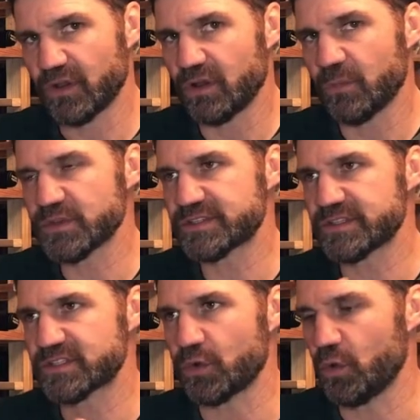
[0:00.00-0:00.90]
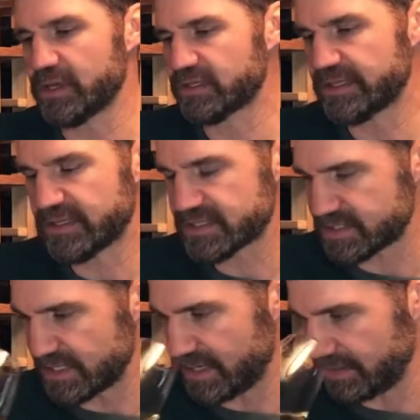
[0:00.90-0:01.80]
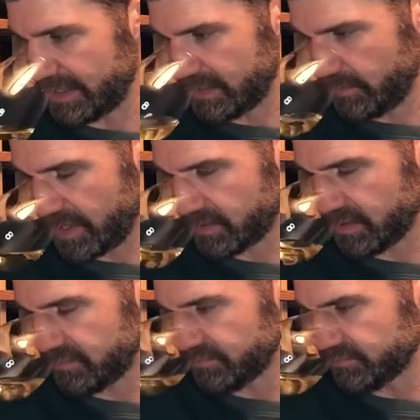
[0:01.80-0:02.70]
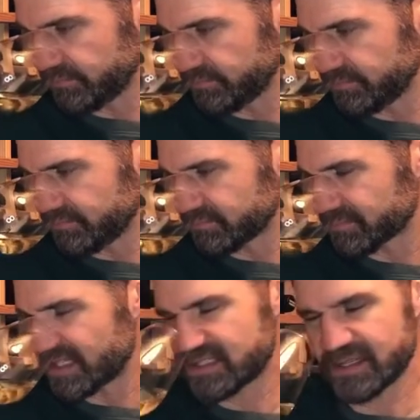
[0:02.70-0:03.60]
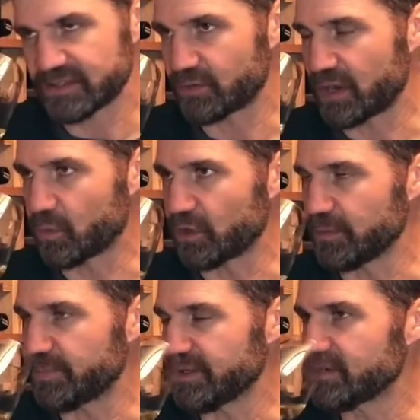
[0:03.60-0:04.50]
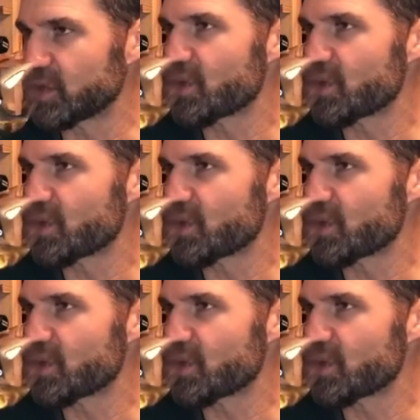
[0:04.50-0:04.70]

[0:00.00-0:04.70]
almost this oiliness that I like about it. That's not the right word, but